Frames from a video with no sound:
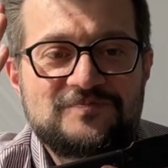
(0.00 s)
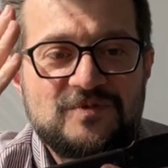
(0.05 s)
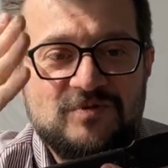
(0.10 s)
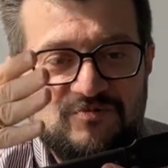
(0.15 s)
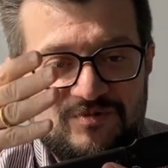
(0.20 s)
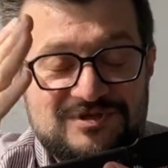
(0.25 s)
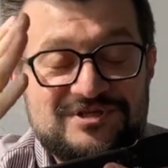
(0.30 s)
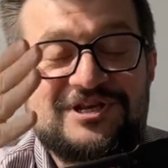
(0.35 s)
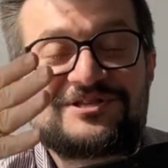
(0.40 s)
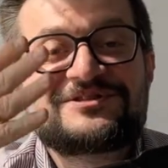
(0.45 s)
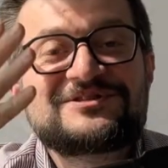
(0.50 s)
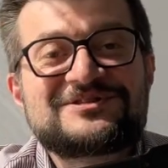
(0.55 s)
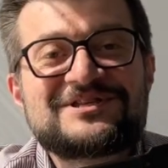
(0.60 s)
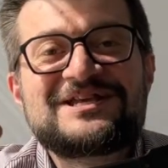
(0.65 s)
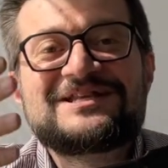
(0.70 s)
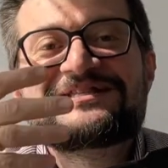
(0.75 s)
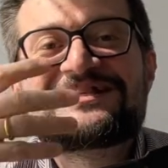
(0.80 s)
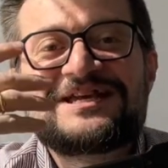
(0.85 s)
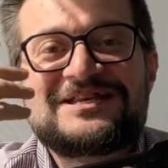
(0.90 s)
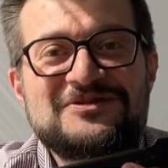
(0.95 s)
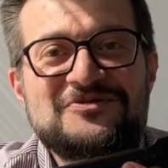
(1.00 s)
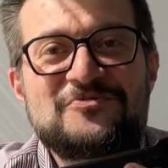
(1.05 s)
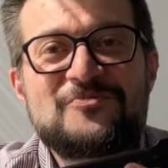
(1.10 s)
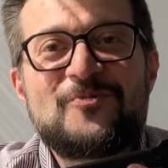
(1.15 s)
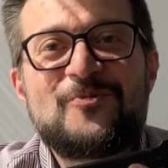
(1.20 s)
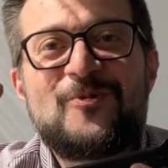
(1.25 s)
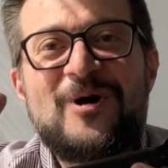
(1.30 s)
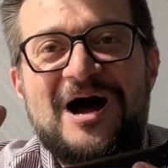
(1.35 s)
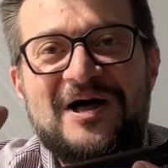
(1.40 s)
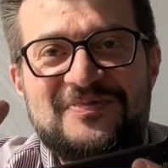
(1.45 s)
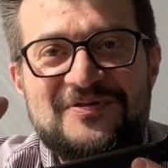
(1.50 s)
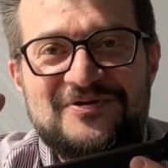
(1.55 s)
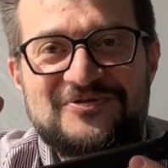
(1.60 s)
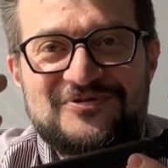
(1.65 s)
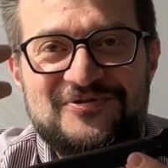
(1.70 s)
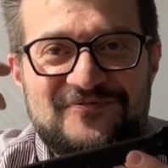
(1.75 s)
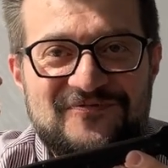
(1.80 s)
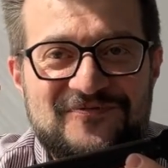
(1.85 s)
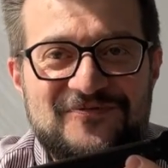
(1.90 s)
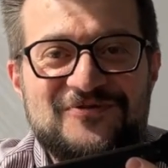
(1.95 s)
Vendetta Titanium 1,
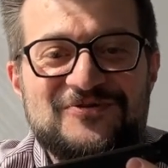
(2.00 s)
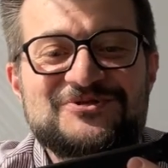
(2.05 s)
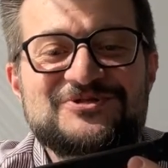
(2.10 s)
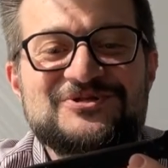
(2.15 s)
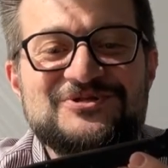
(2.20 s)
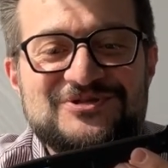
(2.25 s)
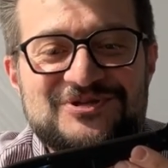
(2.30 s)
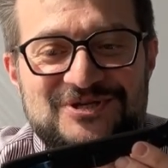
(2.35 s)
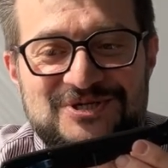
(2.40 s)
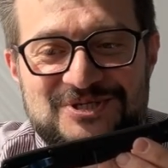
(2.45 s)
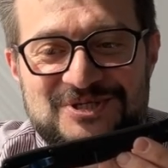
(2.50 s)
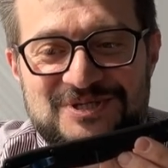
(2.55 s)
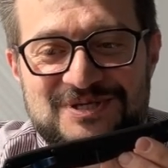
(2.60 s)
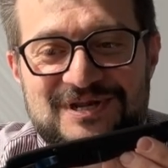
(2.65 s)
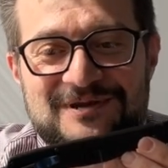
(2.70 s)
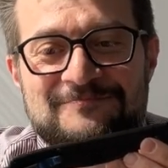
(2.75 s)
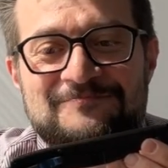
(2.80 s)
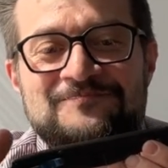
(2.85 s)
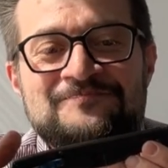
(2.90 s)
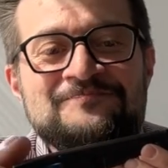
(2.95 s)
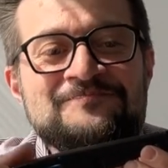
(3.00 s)
the first edition.